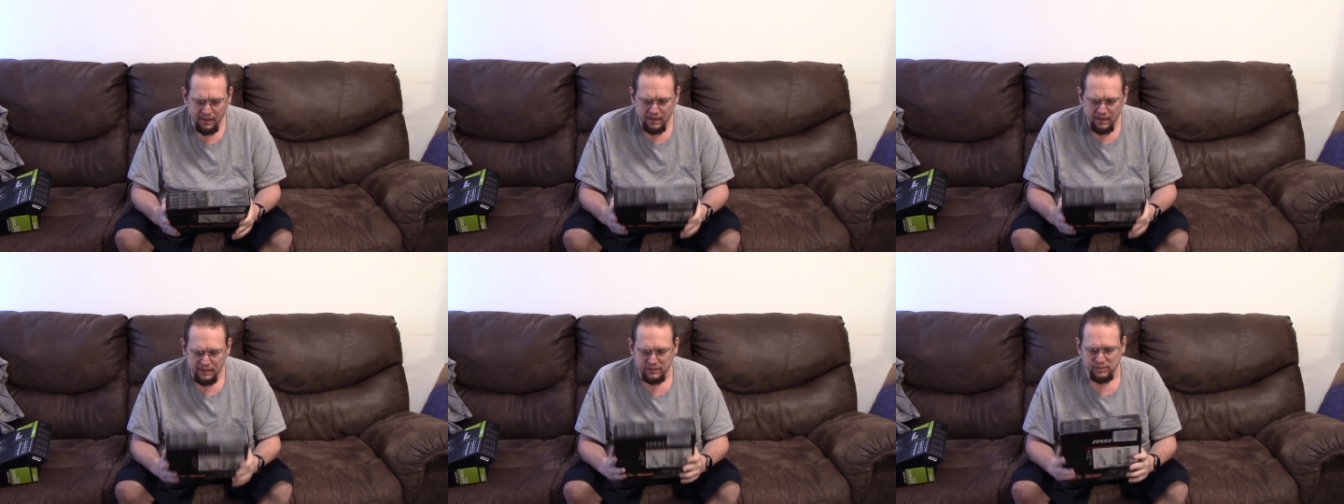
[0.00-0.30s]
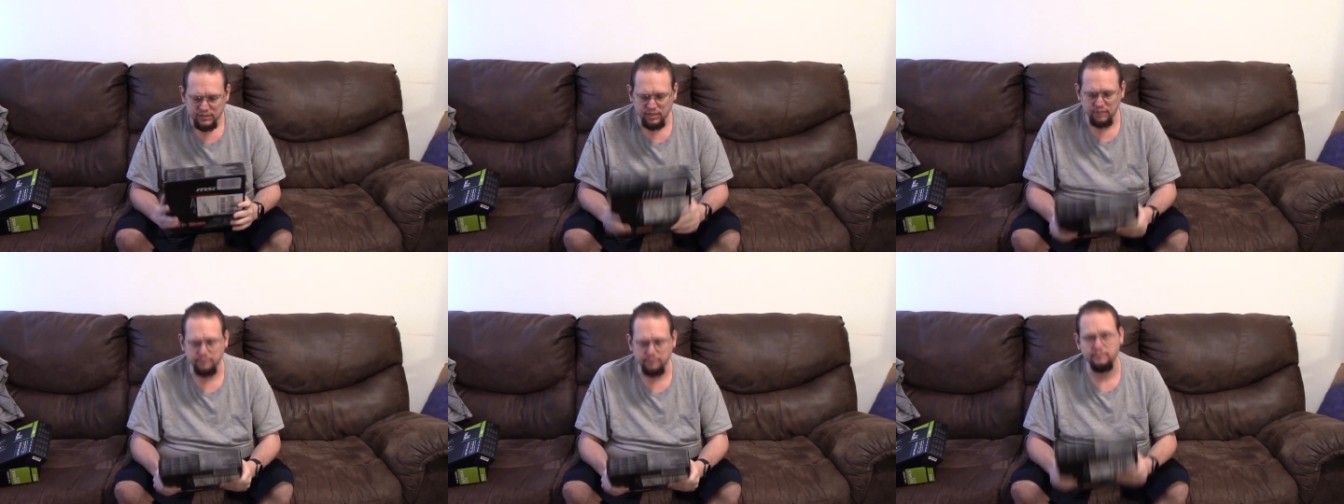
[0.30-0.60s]

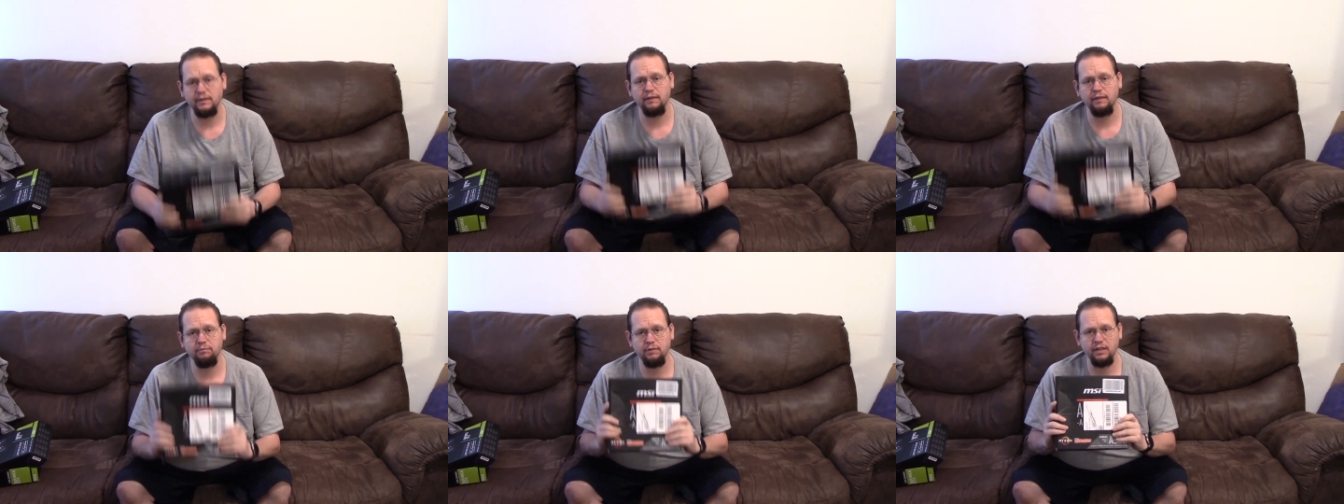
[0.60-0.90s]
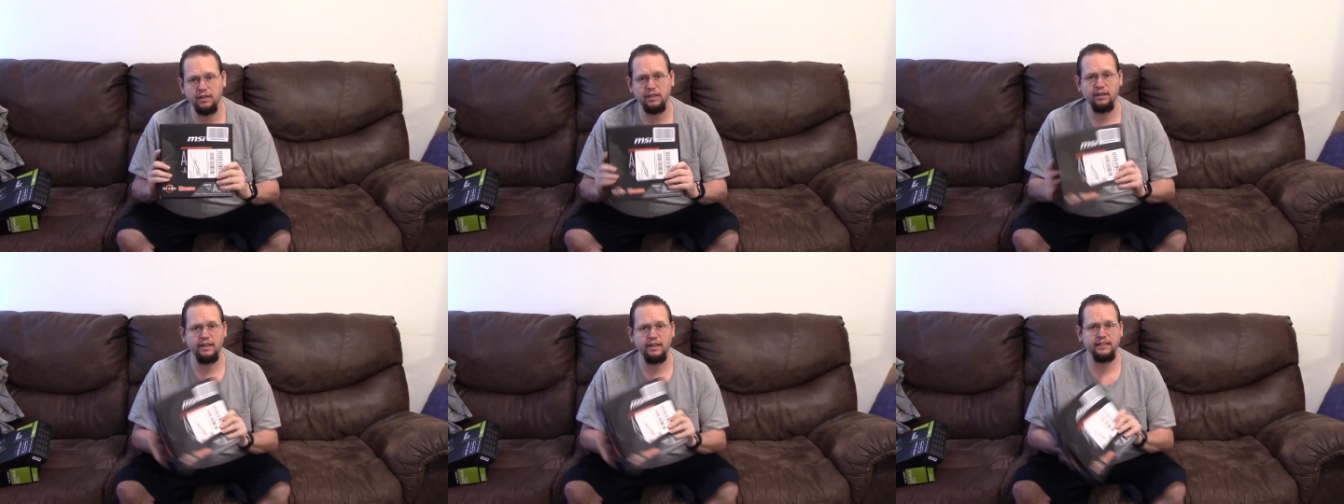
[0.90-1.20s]
So I'm going
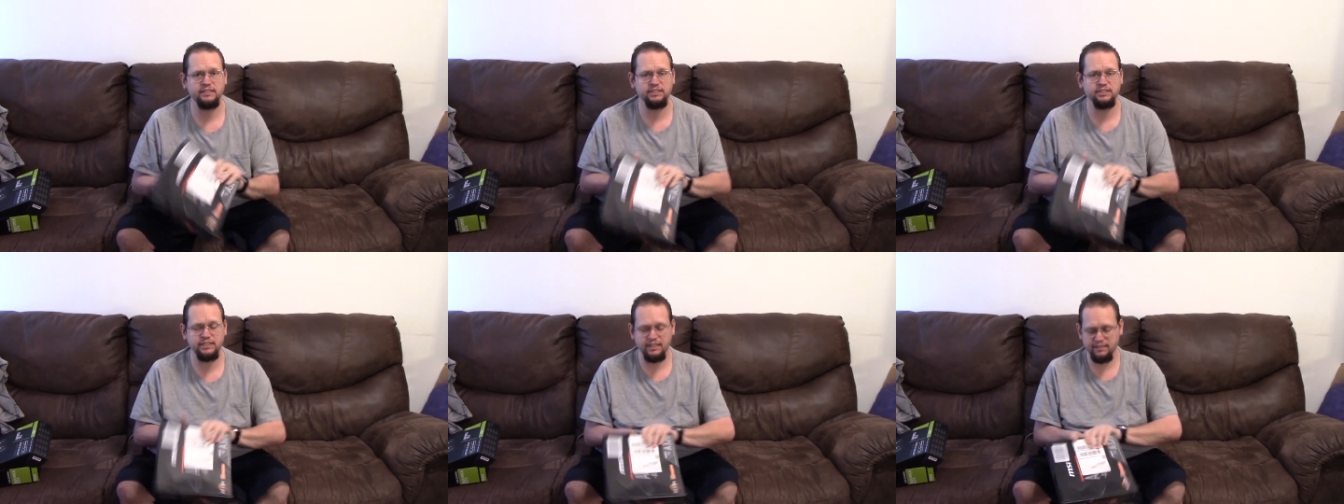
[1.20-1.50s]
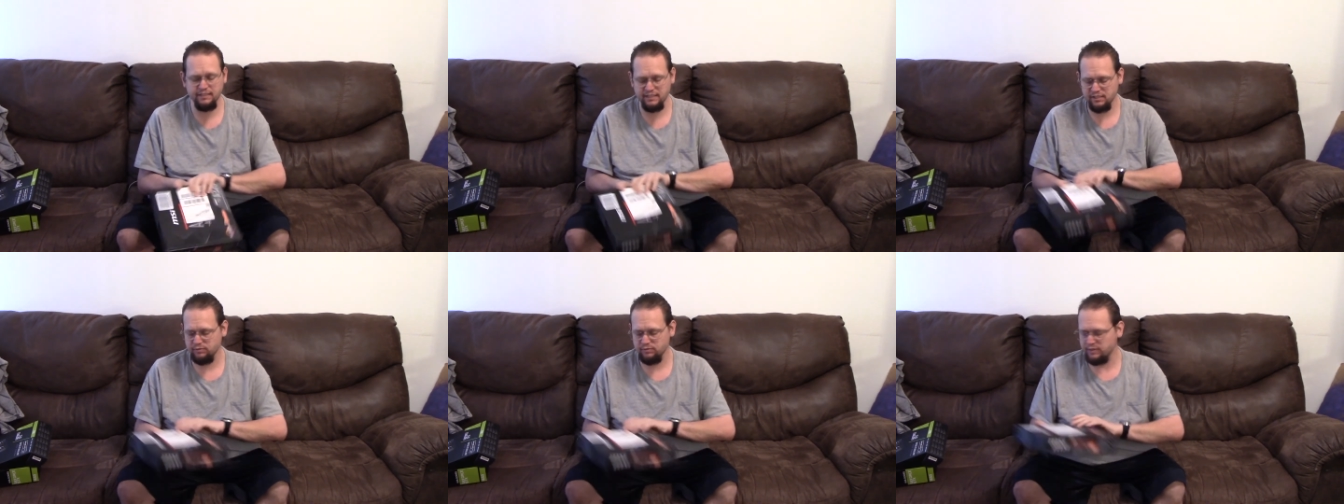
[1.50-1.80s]
to go ahead and share
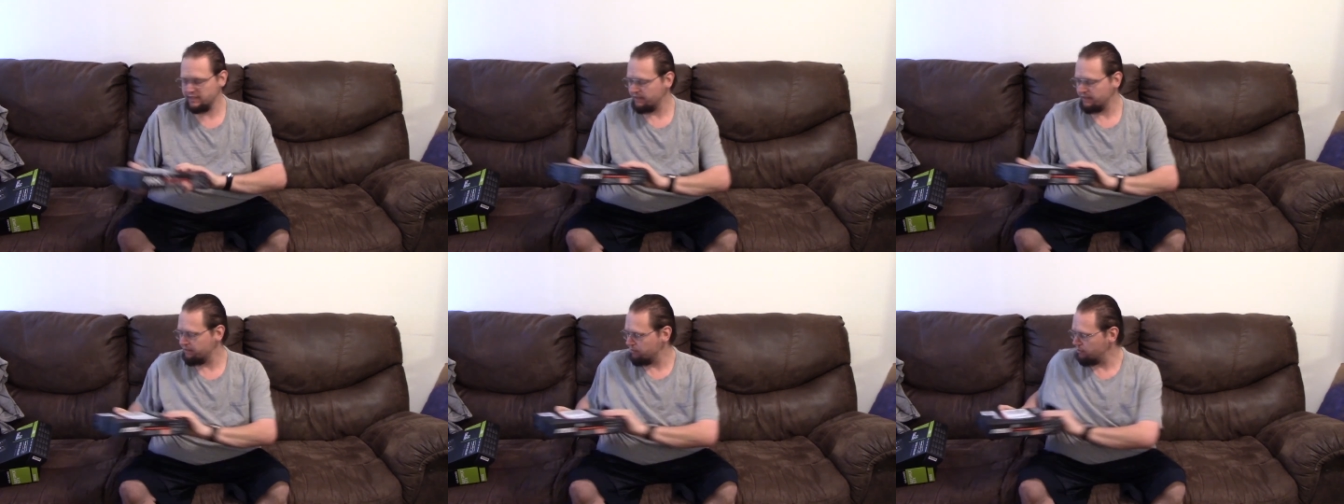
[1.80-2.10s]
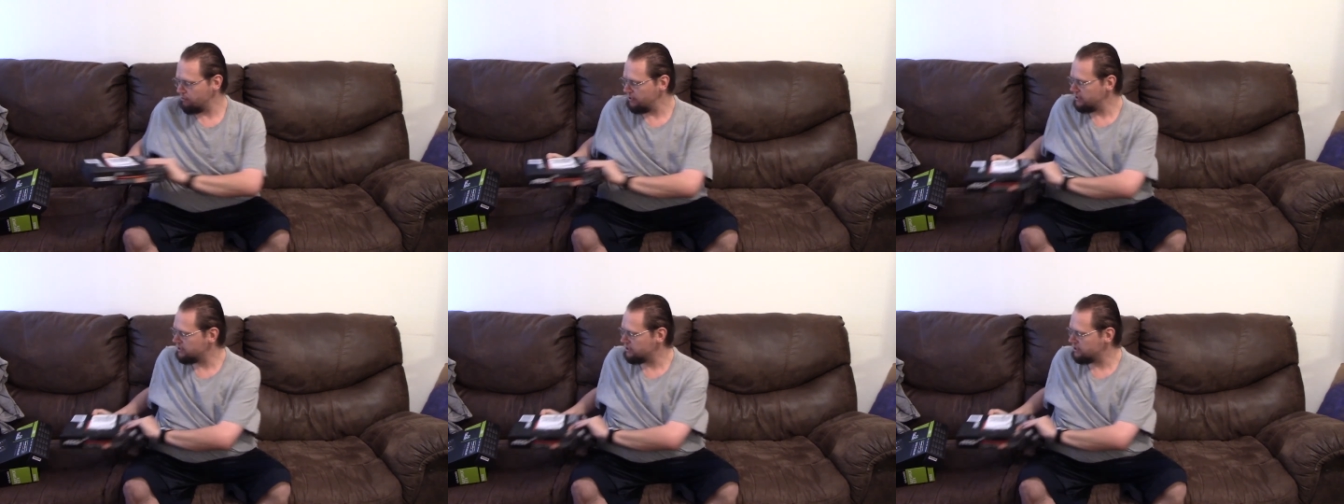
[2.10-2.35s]
this with everyone.